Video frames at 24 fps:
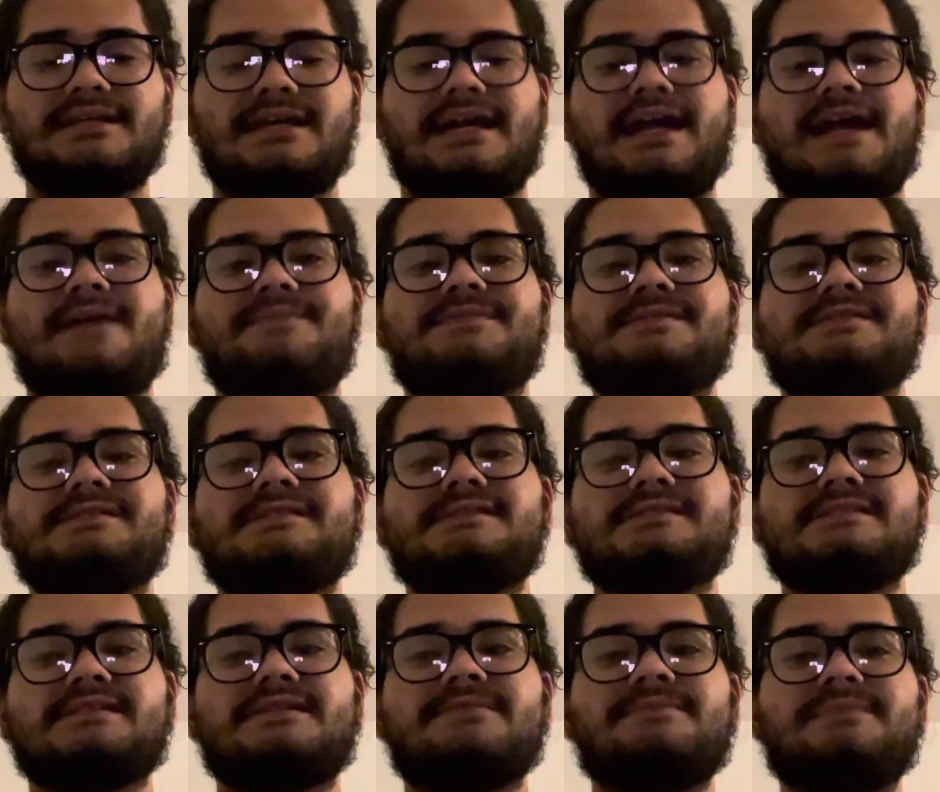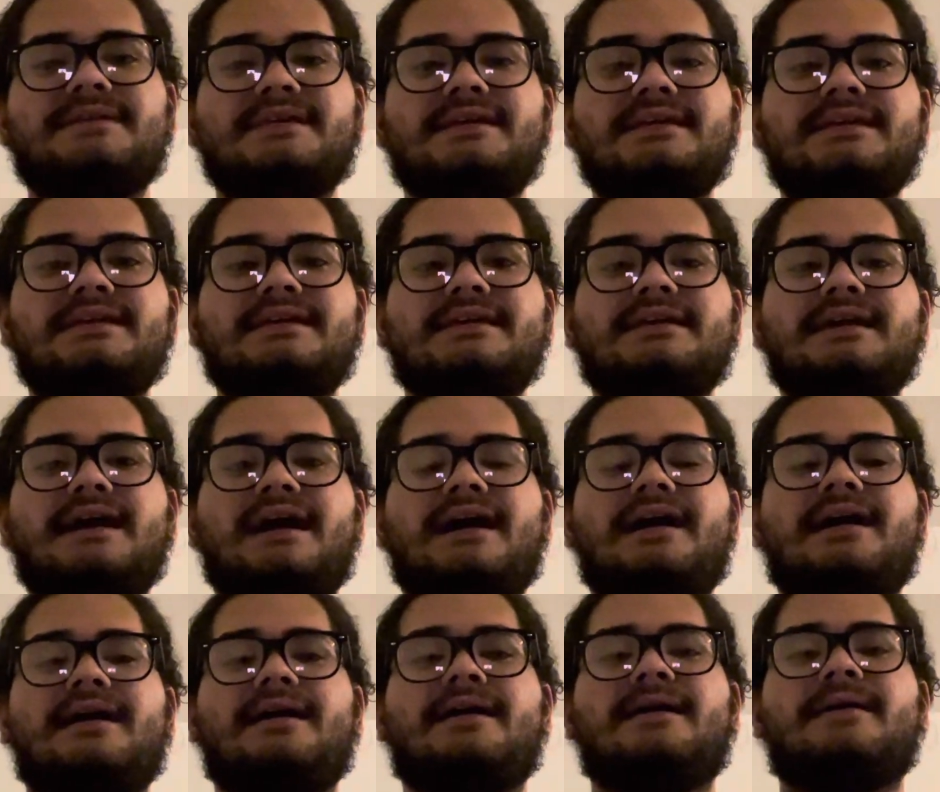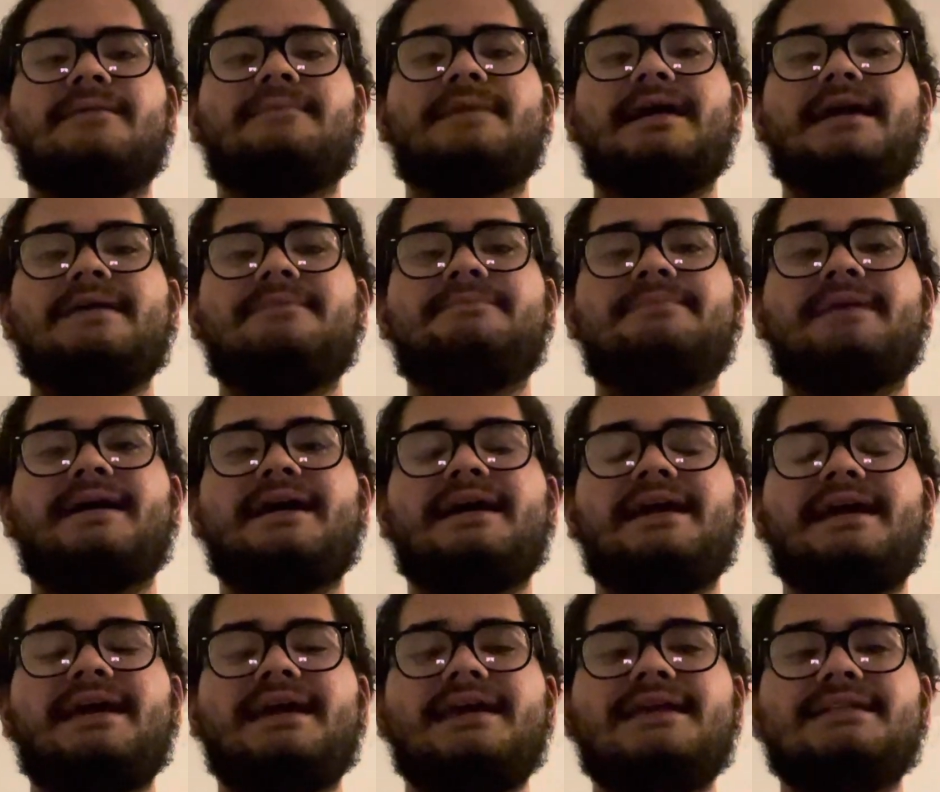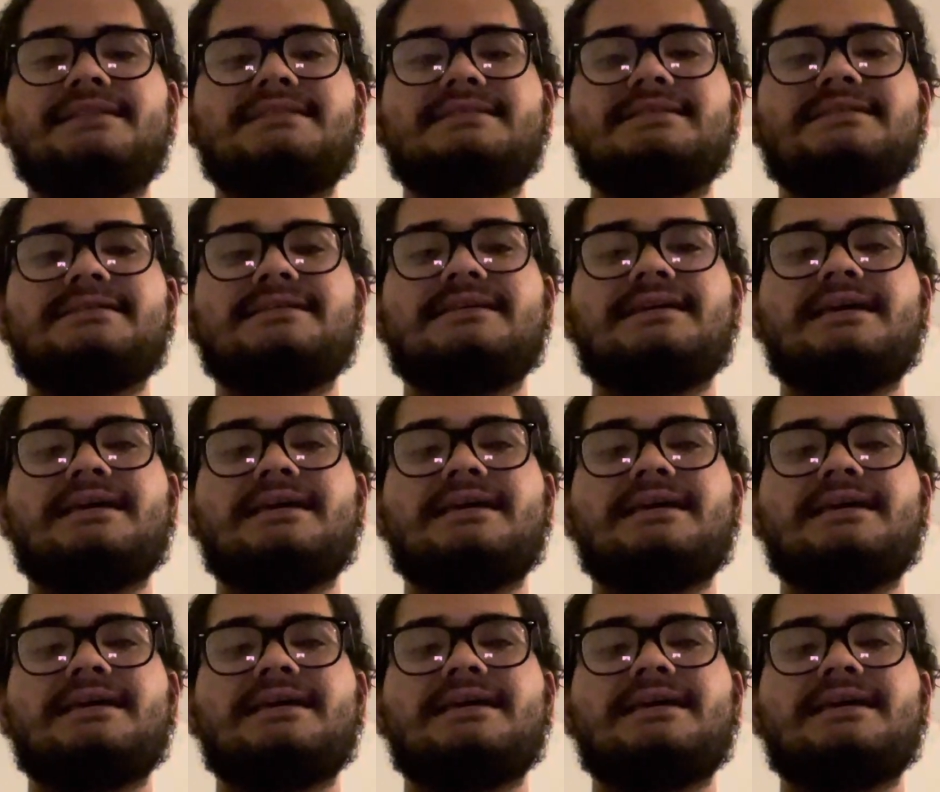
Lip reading: Abscesses can be 8 by 8